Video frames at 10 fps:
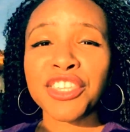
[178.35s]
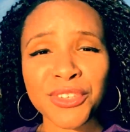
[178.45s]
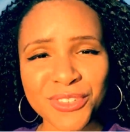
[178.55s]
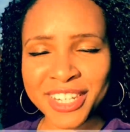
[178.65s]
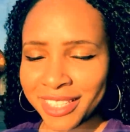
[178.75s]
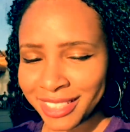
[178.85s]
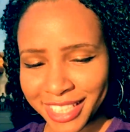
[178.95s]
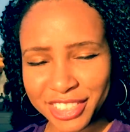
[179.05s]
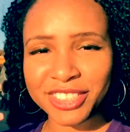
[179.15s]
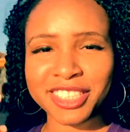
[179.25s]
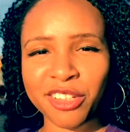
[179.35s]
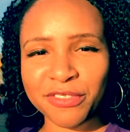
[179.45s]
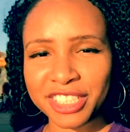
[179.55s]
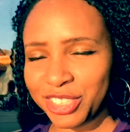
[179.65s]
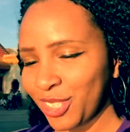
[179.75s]
you need to get your
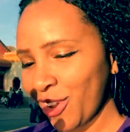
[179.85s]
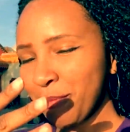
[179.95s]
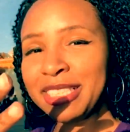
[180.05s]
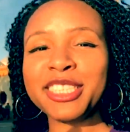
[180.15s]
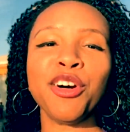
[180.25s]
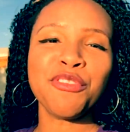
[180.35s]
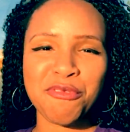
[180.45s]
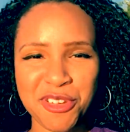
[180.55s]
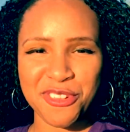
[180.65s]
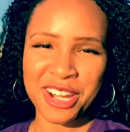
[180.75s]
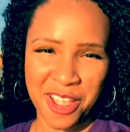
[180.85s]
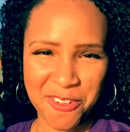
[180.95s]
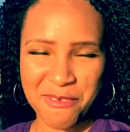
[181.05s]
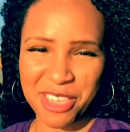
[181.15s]
selfies. You know, I'm in selfie mode right now on